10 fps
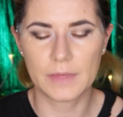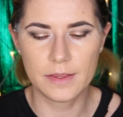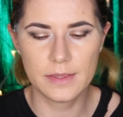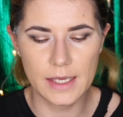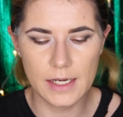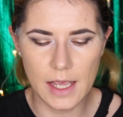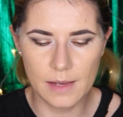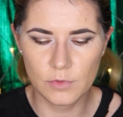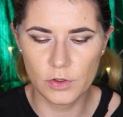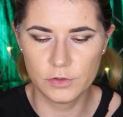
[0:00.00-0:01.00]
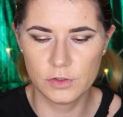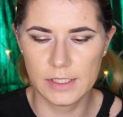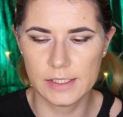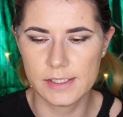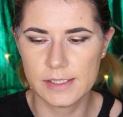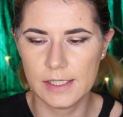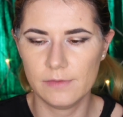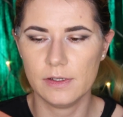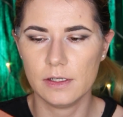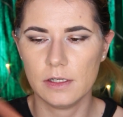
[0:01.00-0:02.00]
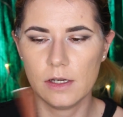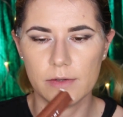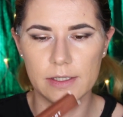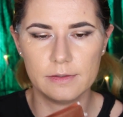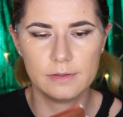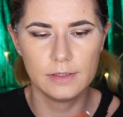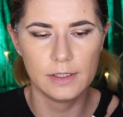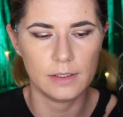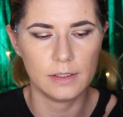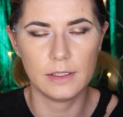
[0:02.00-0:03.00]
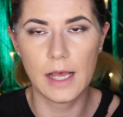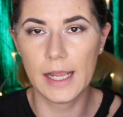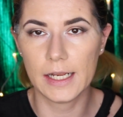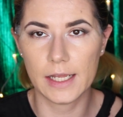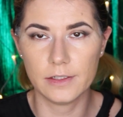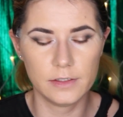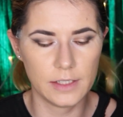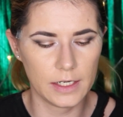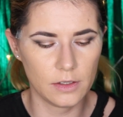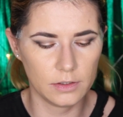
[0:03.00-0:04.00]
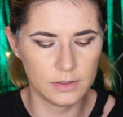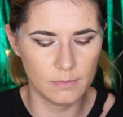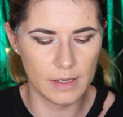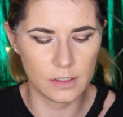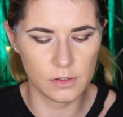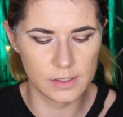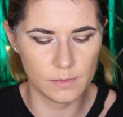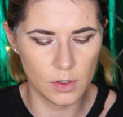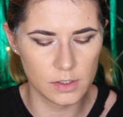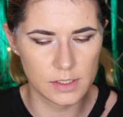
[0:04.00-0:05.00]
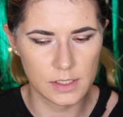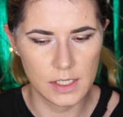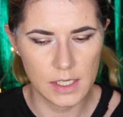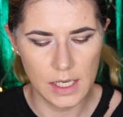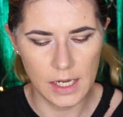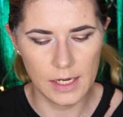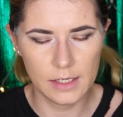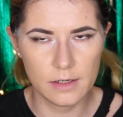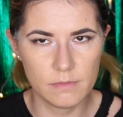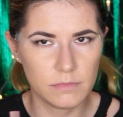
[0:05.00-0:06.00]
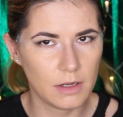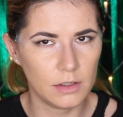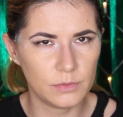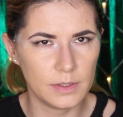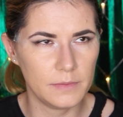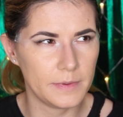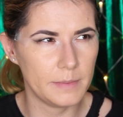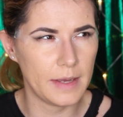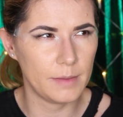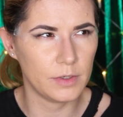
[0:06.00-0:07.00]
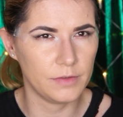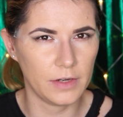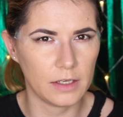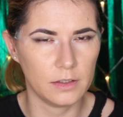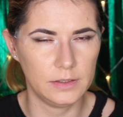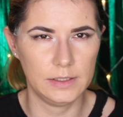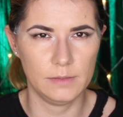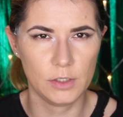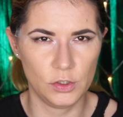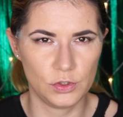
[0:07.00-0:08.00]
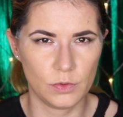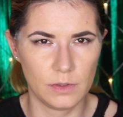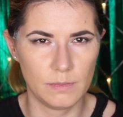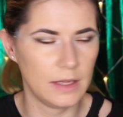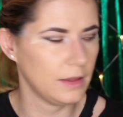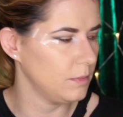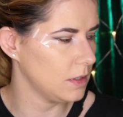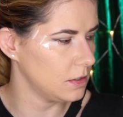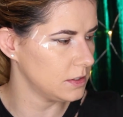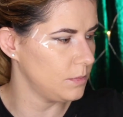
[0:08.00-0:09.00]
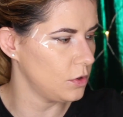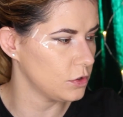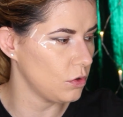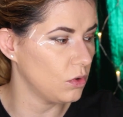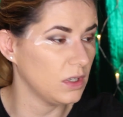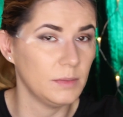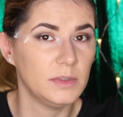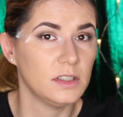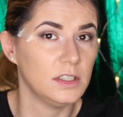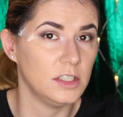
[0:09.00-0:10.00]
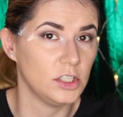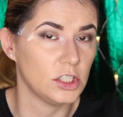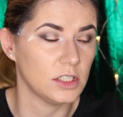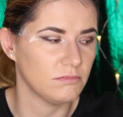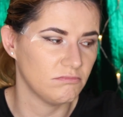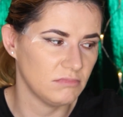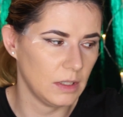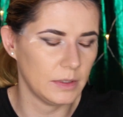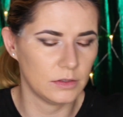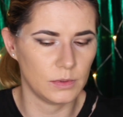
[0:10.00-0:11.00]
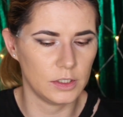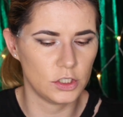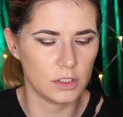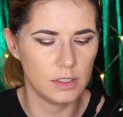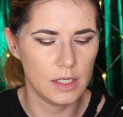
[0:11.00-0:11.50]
then I'm going to take this Stevie Laurent uh, eyeliner that I got in my Glossybox. I can't really remember if I got it in my usual monthly Glossybox or limited edition. I'm not really sure.